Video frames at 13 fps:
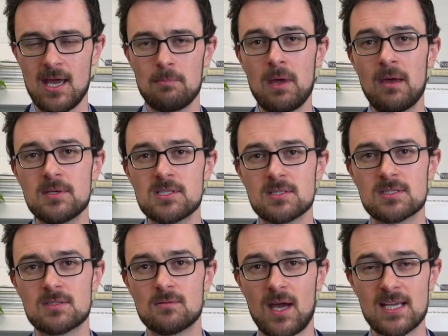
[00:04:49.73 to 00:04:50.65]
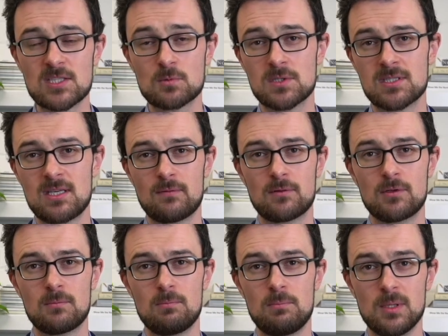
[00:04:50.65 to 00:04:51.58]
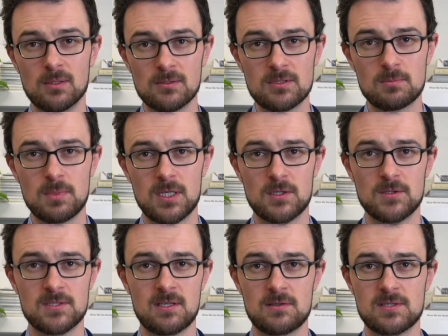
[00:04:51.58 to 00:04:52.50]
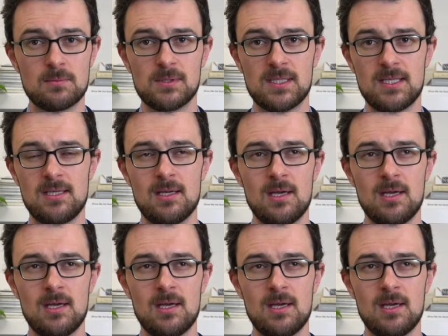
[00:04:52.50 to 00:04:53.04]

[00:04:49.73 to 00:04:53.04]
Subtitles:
Babbage's device was never built because there simply